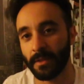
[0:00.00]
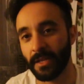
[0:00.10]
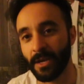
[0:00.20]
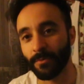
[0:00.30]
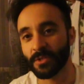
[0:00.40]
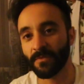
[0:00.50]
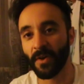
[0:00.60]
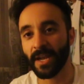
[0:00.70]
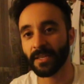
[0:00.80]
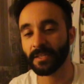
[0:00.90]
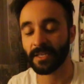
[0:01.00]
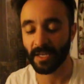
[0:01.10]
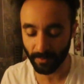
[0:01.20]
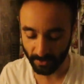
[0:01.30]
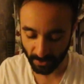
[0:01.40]
that I was finally
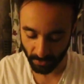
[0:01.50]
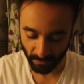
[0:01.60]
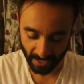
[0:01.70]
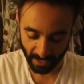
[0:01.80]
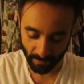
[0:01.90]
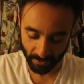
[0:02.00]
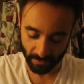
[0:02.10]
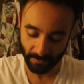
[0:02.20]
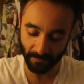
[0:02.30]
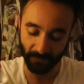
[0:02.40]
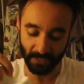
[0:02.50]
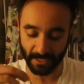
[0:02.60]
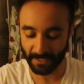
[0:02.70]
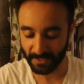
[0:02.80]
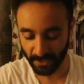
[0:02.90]
able to grab.
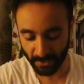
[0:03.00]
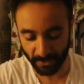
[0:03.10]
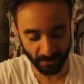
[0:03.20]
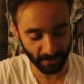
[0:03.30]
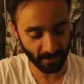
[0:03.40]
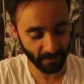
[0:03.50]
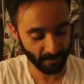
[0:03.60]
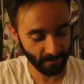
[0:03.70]
And it's none other